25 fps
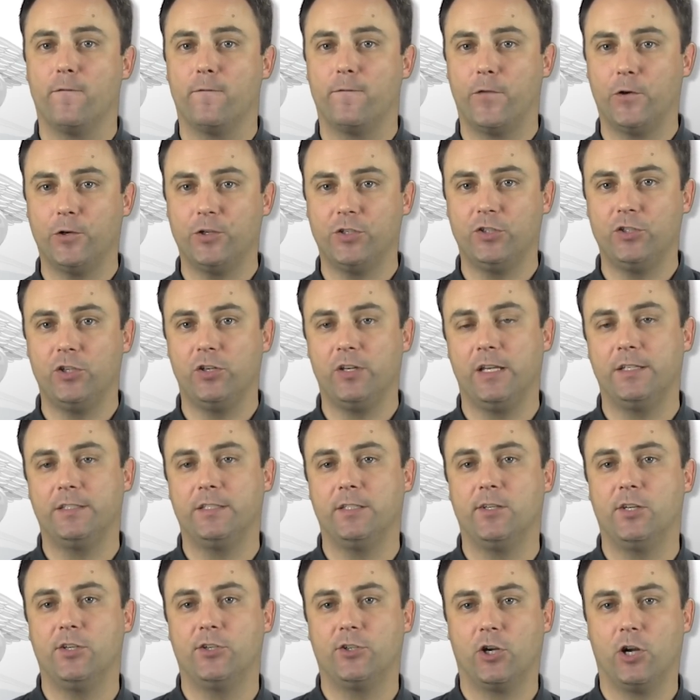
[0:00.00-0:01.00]
first you need
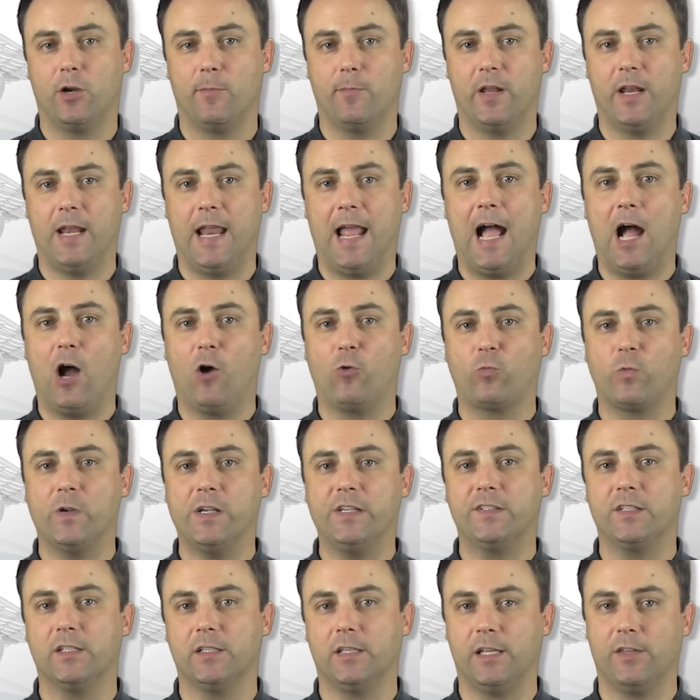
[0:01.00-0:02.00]
to determine how
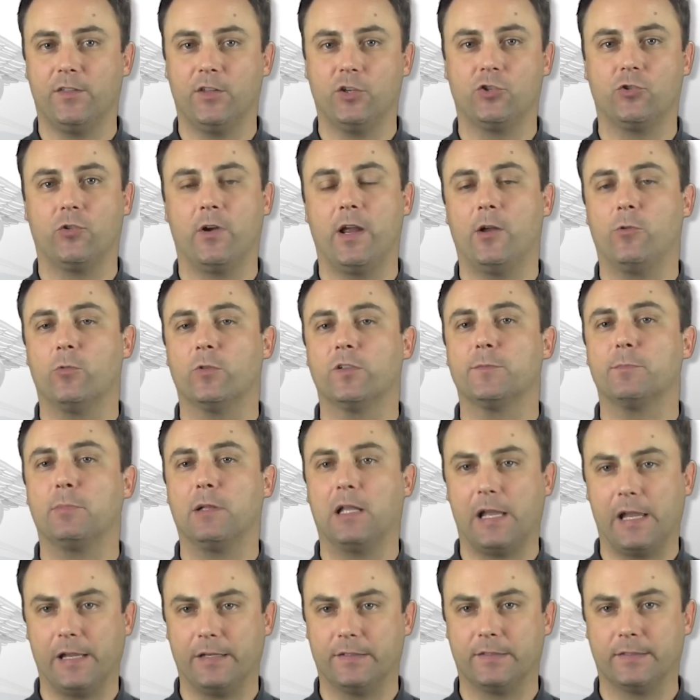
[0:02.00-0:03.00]
recently the trach was
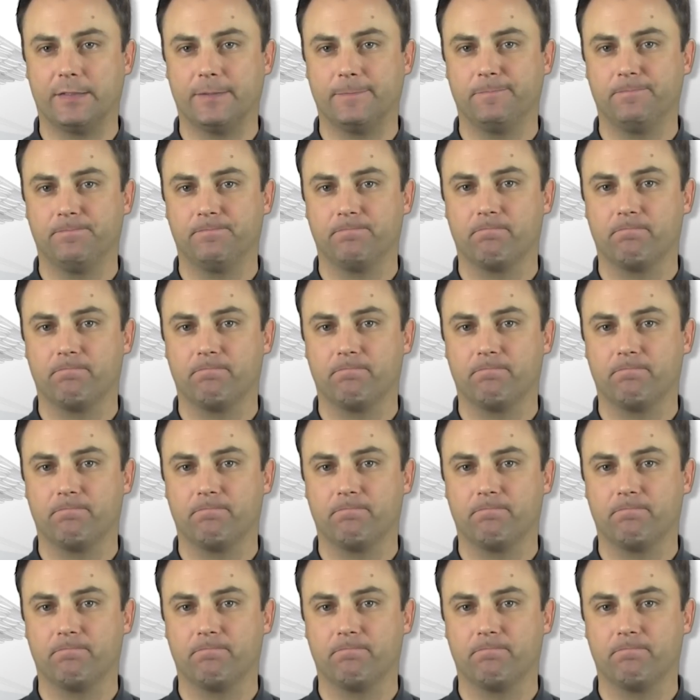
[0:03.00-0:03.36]
placed.